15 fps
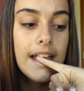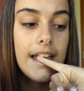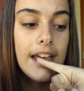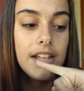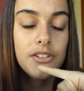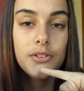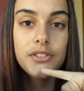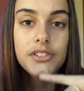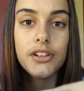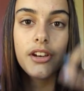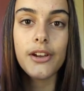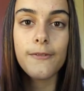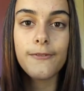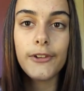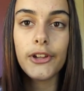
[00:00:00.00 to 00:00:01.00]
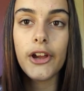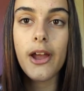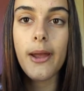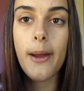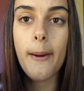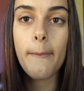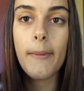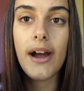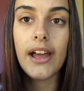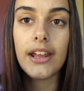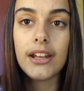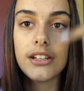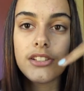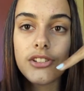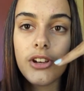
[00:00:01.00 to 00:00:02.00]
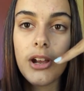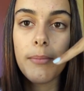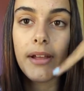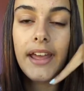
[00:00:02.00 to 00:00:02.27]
And also follow my Instagram